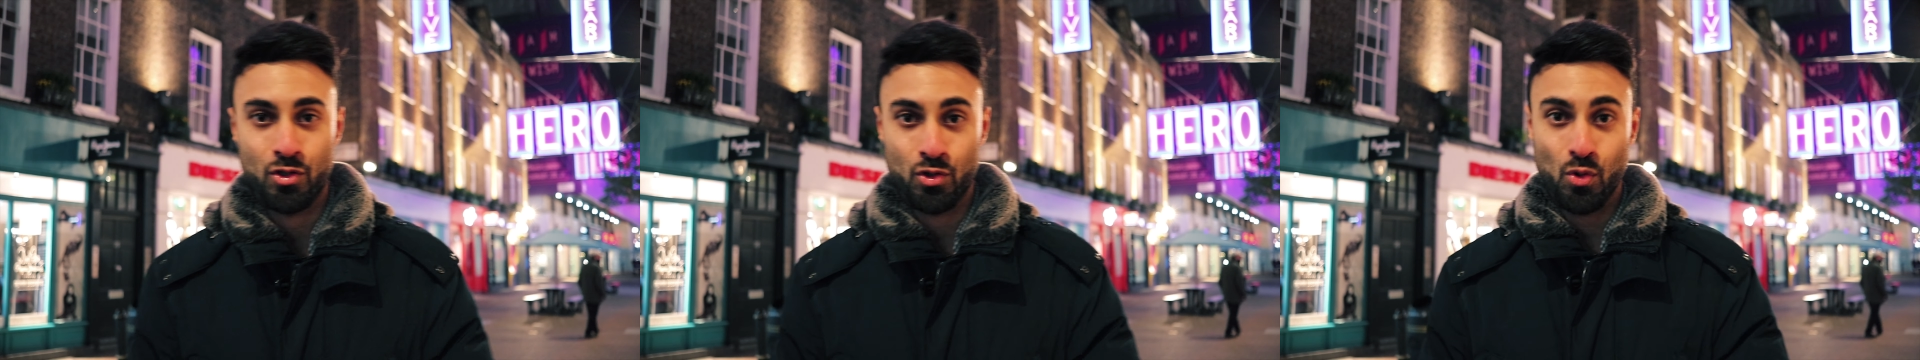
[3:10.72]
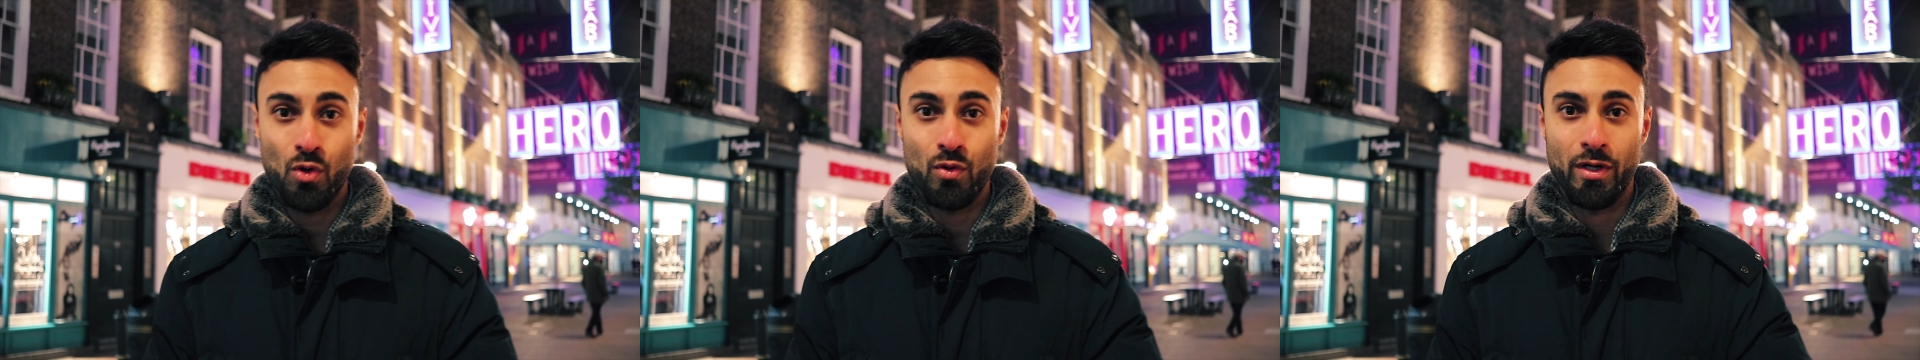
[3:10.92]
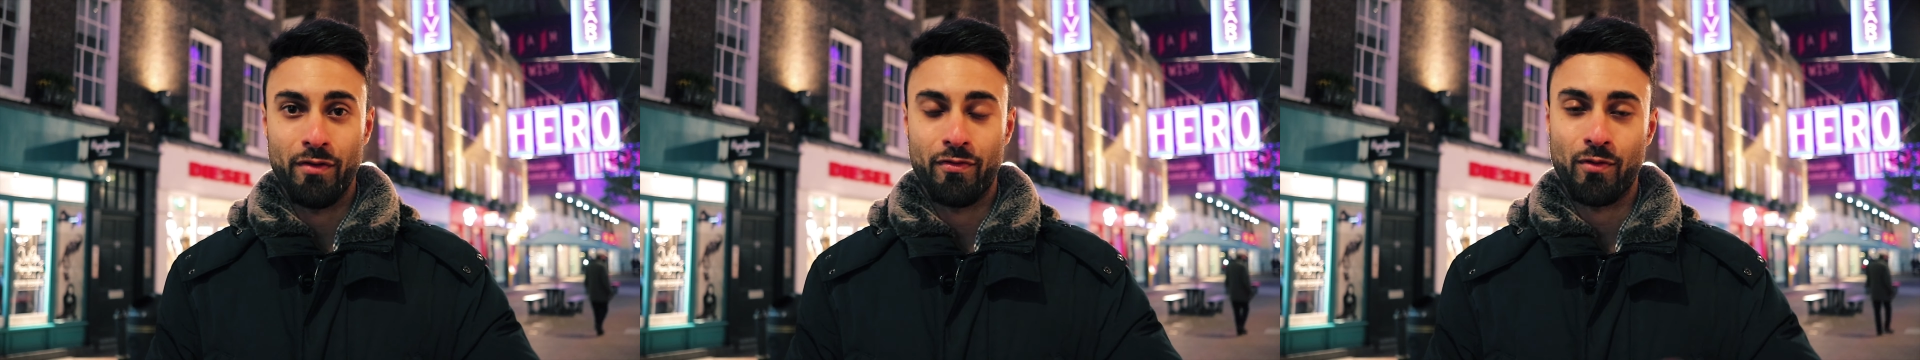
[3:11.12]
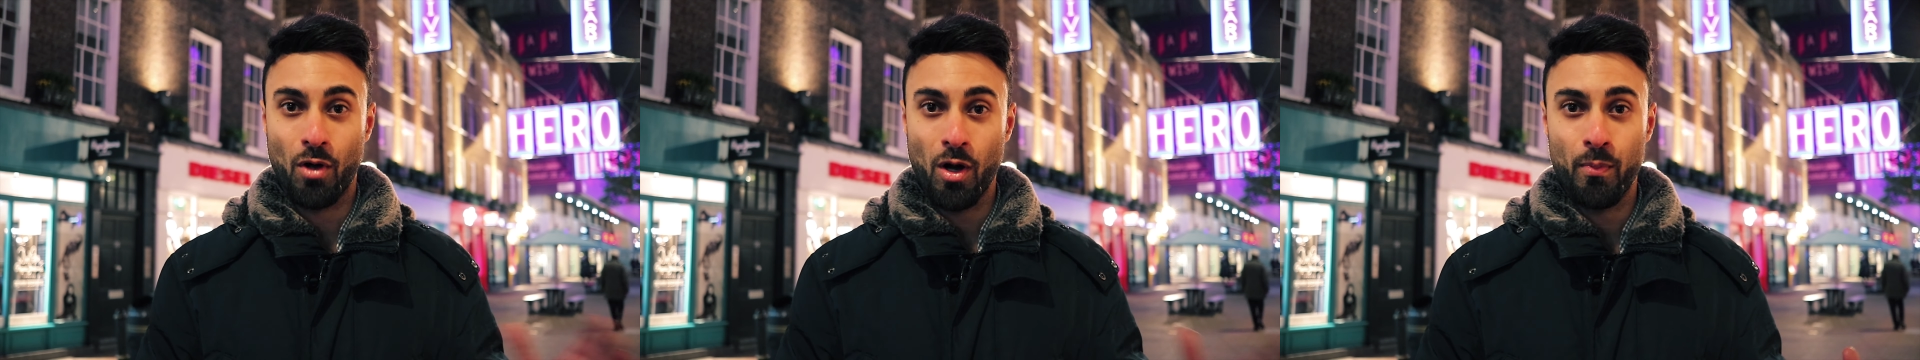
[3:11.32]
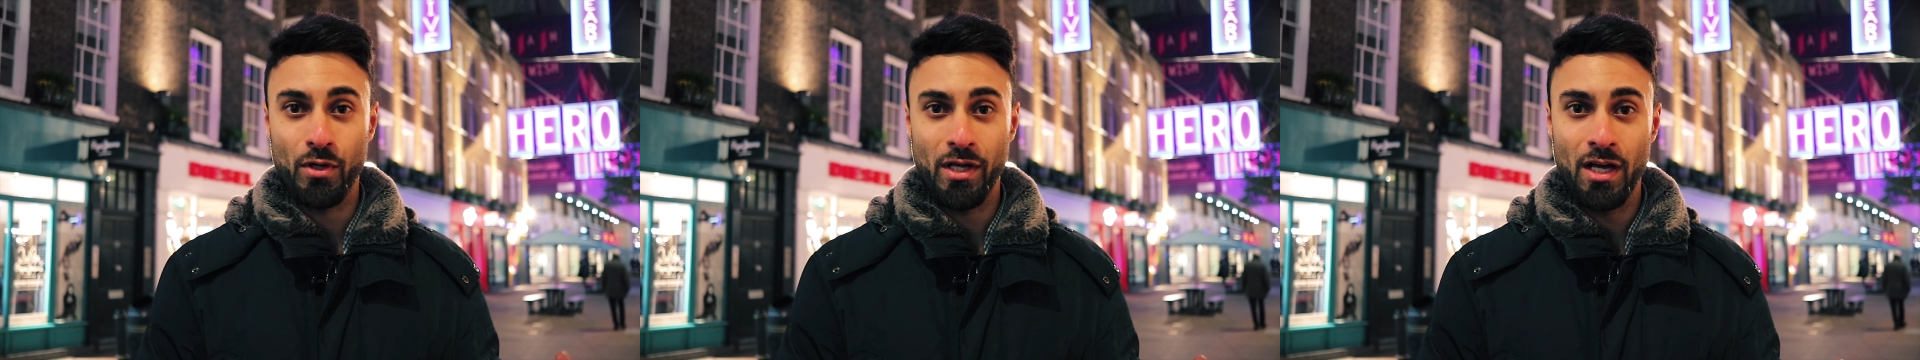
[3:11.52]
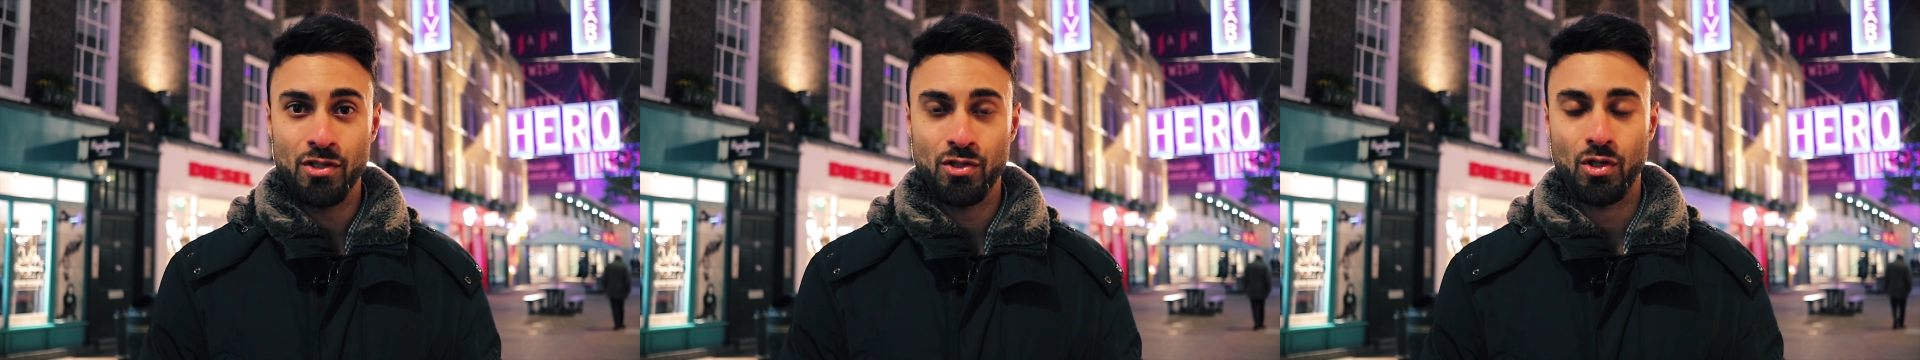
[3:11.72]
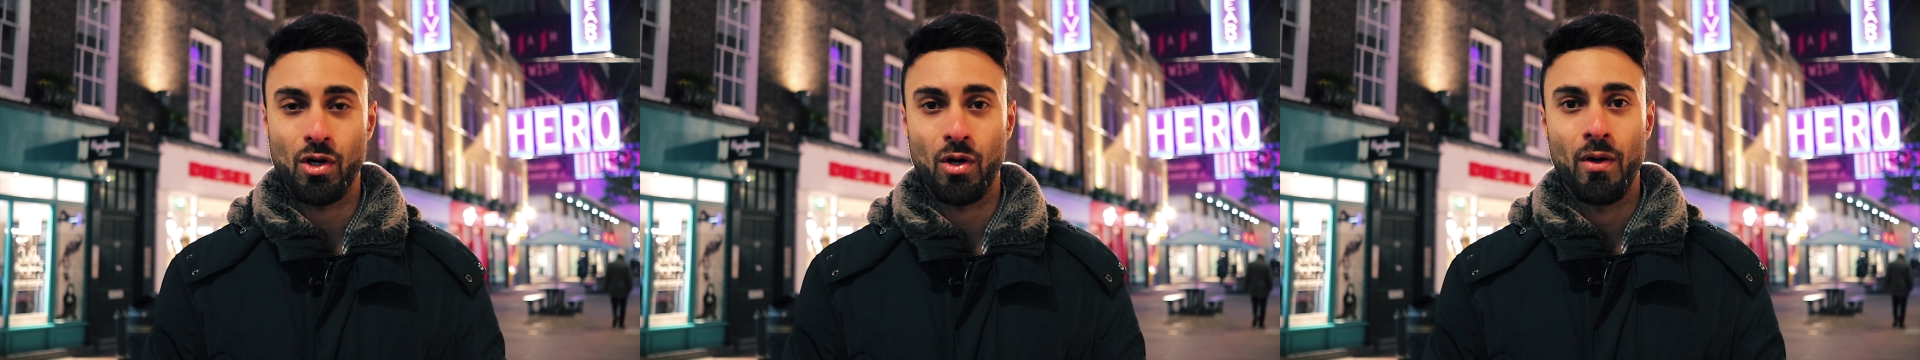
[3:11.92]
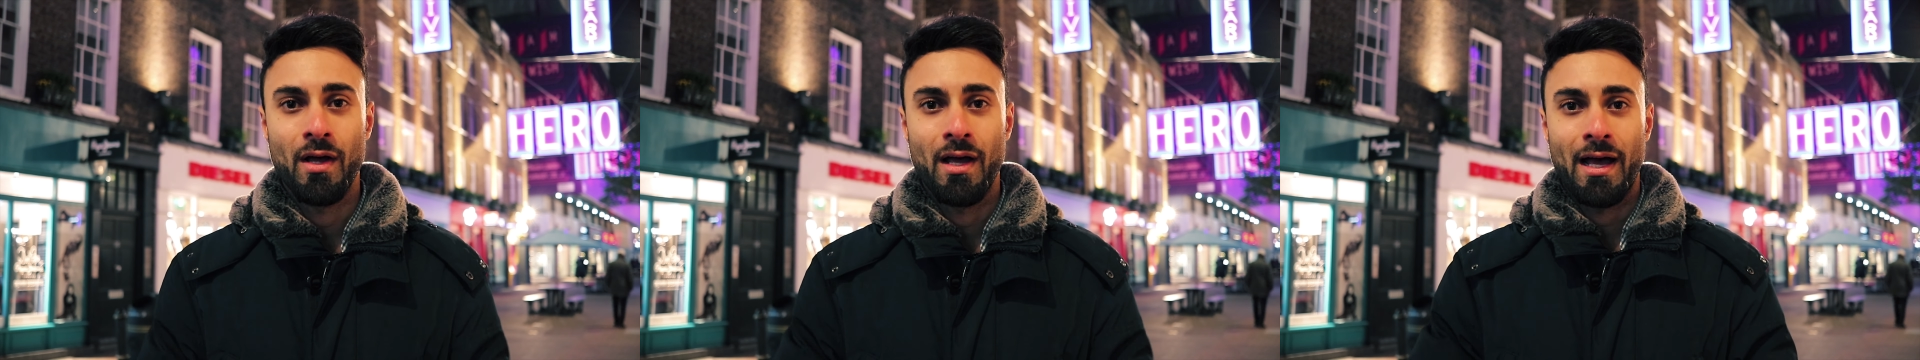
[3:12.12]
a story from a couple years
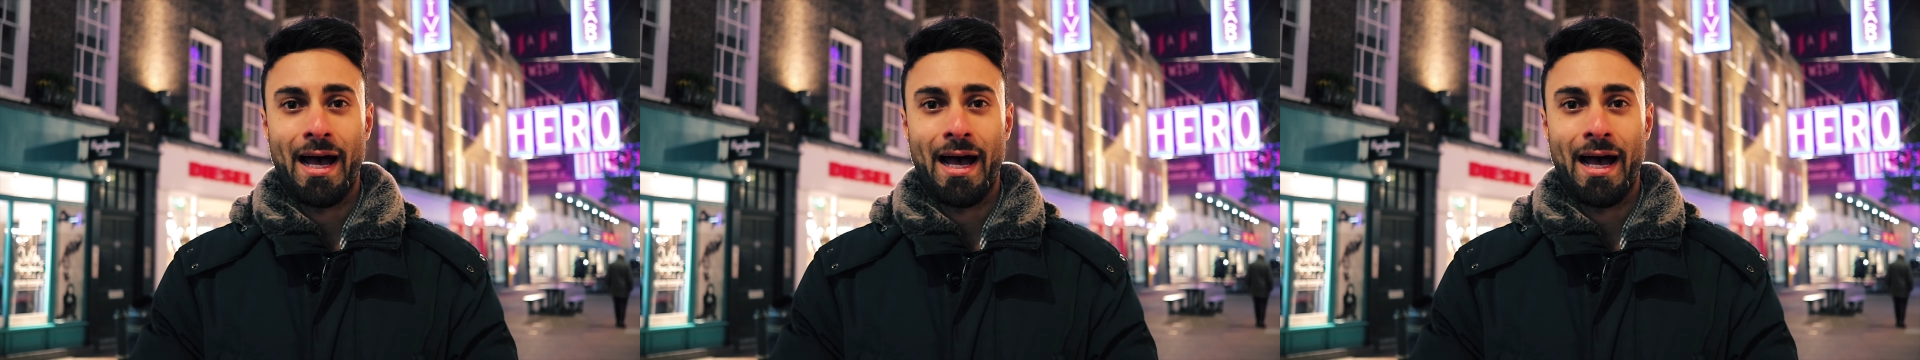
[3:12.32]
ago,